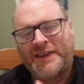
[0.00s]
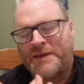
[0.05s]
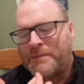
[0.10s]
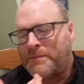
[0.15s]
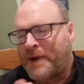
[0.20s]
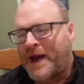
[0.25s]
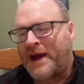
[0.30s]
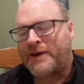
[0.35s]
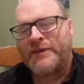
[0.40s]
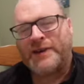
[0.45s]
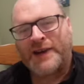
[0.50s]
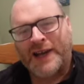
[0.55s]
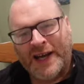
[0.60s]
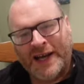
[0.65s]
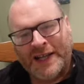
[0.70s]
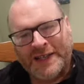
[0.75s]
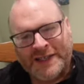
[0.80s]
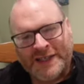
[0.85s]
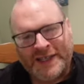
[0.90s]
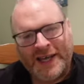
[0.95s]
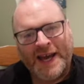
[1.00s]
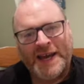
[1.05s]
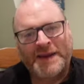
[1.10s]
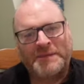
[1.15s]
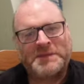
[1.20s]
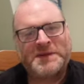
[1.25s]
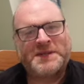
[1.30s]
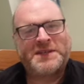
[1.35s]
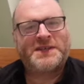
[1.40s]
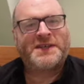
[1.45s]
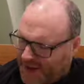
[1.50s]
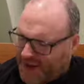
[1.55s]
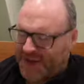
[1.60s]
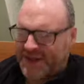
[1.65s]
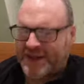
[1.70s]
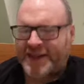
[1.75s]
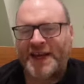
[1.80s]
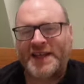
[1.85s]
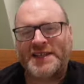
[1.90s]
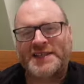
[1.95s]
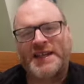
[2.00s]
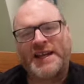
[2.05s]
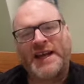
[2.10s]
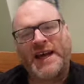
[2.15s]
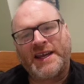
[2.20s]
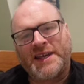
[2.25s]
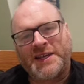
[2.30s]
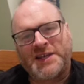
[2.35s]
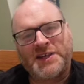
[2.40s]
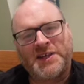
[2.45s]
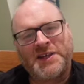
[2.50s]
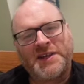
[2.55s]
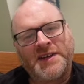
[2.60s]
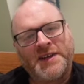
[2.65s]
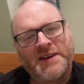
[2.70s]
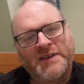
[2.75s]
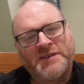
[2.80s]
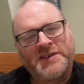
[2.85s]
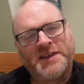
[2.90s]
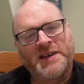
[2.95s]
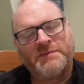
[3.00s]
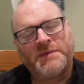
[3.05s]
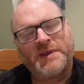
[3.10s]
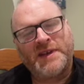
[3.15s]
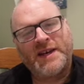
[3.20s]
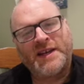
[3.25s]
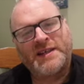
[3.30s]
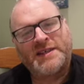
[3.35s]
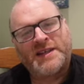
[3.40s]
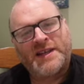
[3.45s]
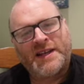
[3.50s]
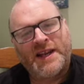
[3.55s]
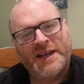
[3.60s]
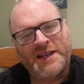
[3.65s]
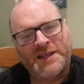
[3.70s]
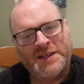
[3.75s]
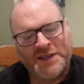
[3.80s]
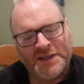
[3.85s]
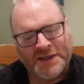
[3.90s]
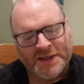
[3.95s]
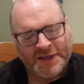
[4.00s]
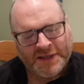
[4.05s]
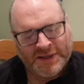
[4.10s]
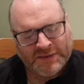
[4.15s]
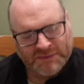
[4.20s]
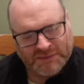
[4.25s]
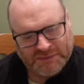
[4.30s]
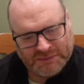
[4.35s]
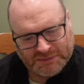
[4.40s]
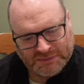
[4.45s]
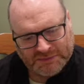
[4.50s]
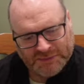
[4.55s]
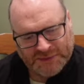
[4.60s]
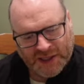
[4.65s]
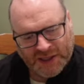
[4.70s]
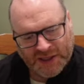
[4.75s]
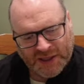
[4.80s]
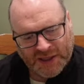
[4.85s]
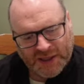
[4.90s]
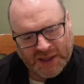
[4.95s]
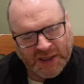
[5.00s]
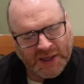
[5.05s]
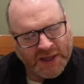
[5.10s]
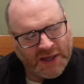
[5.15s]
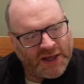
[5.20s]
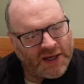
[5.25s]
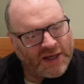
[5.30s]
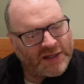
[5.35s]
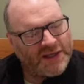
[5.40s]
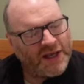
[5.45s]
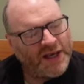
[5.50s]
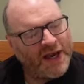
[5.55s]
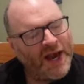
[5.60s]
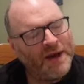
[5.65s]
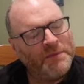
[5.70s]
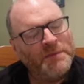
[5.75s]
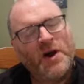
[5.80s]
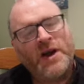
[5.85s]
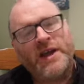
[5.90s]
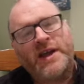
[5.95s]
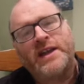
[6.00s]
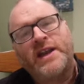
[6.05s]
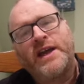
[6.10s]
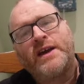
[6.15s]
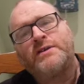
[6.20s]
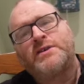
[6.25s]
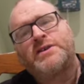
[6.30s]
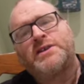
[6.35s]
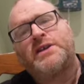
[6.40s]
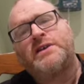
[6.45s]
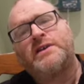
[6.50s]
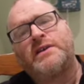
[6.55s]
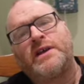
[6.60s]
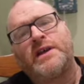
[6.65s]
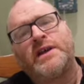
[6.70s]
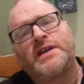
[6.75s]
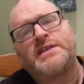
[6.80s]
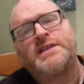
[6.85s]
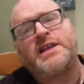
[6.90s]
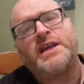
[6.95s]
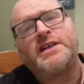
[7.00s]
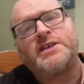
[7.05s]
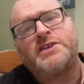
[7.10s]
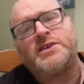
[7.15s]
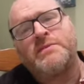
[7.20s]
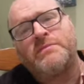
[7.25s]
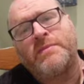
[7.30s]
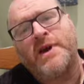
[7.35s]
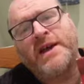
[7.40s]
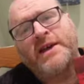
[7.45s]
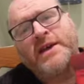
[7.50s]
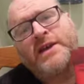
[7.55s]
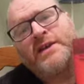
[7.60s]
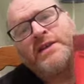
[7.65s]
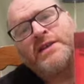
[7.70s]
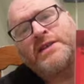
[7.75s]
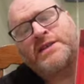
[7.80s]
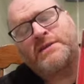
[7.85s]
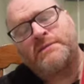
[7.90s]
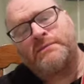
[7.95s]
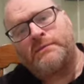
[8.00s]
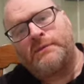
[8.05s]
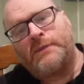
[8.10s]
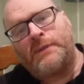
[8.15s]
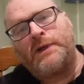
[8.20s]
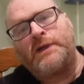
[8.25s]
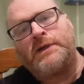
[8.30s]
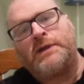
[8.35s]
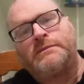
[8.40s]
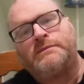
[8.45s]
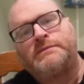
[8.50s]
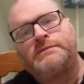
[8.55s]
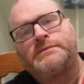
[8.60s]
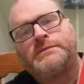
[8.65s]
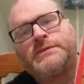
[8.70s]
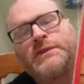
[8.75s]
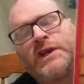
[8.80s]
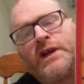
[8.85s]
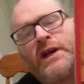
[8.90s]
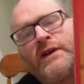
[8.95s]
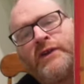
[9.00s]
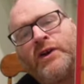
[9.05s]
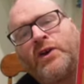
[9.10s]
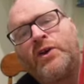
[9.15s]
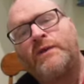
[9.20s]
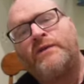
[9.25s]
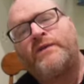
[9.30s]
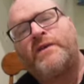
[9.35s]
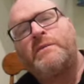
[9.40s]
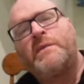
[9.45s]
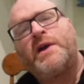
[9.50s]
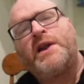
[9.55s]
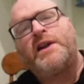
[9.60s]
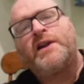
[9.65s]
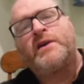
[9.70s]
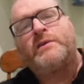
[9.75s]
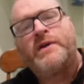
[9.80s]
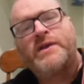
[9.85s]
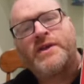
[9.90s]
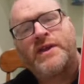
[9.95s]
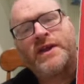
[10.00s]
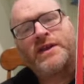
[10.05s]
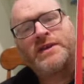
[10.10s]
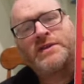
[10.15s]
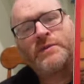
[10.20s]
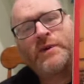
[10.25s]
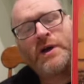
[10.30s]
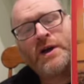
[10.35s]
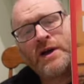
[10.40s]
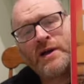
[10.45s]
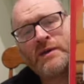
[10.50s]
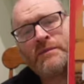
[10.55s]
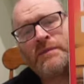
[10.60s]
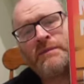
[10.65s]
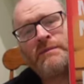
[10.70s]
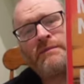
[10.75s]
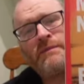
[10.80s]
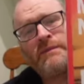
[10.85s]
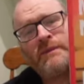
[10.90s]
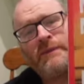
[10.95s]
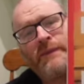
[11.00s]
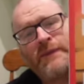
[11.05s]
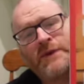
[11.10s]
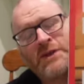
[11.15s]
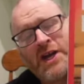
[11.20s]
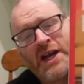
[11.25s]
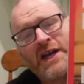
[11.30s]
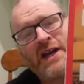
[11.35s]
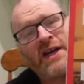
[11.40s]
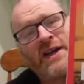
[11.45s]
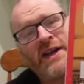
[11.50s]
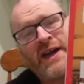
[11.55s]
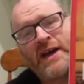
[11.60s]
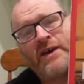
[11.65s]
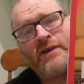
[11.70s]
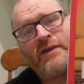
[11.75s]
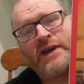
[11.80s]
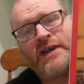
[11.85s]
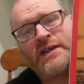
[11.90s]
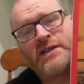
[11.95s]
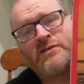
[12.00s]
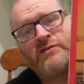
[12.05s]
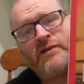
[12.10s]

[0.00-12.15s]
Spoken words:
barren landscapes and the desolation of some of the installations. So yeah, Mike Nelson, Extinction Beckons. If you're not familiar with his work, check it out. He's a